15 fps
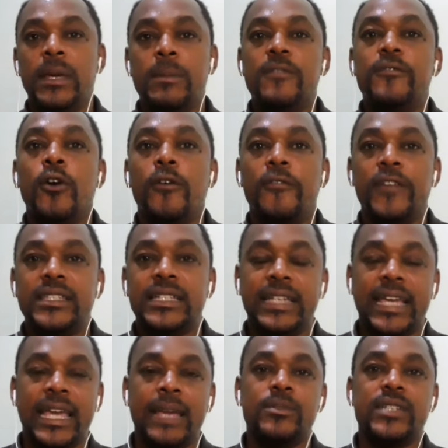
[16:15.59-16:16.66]
maybe
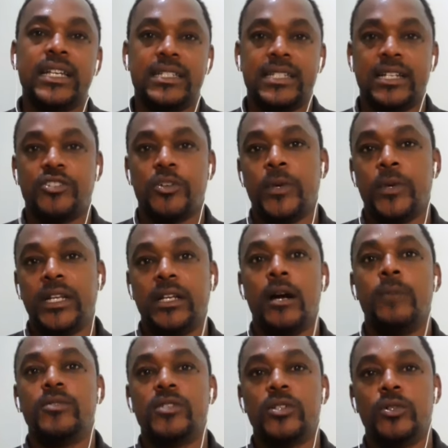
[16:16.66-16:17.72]
forfeiting games, et cetera, when it
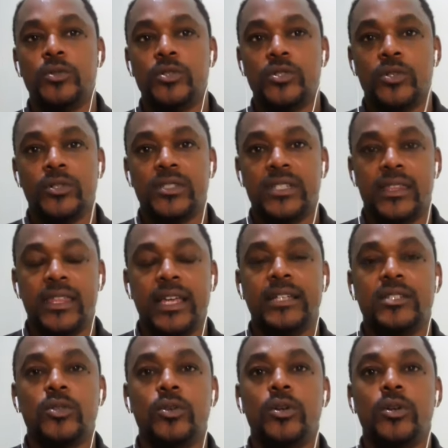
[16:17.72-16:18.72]
comes to those sorts of things.